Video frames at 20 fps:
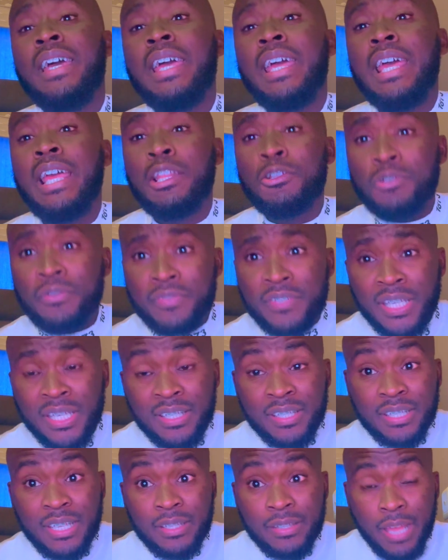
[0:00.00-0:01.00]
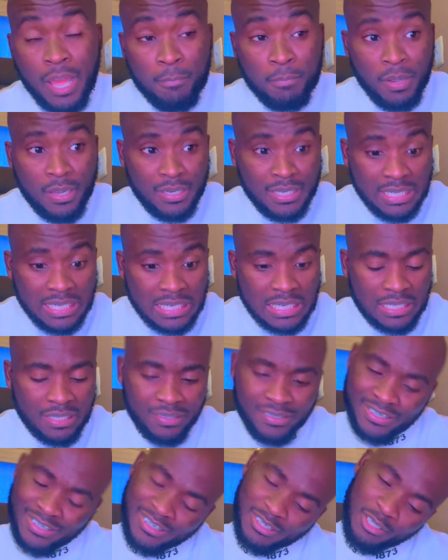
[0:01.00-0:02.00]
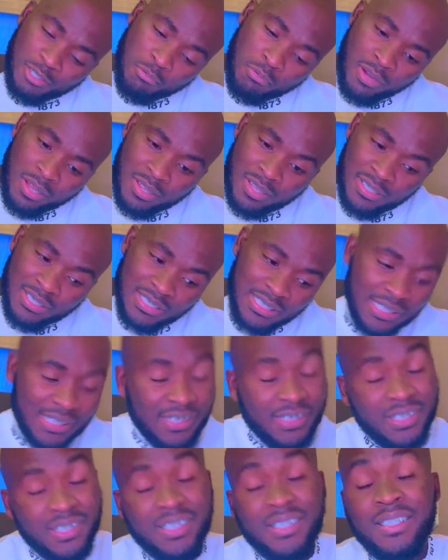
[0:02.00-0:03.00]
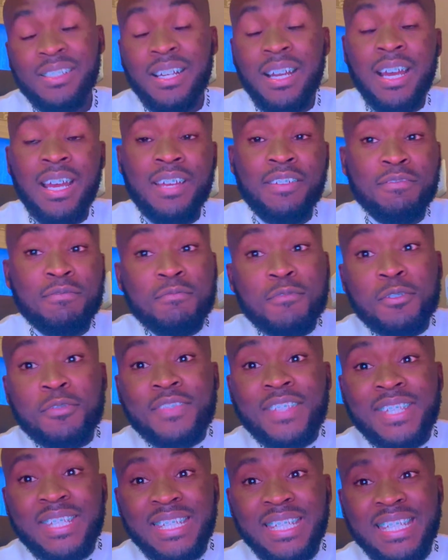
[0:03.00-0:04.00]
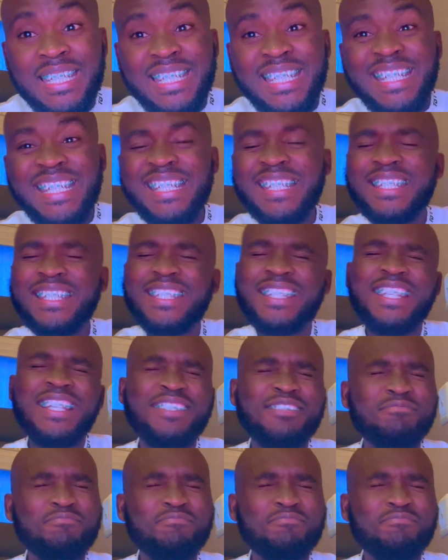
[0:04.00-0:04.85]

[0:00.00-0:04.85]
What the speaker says: A lot of changes has happened. Well, I've moved cities.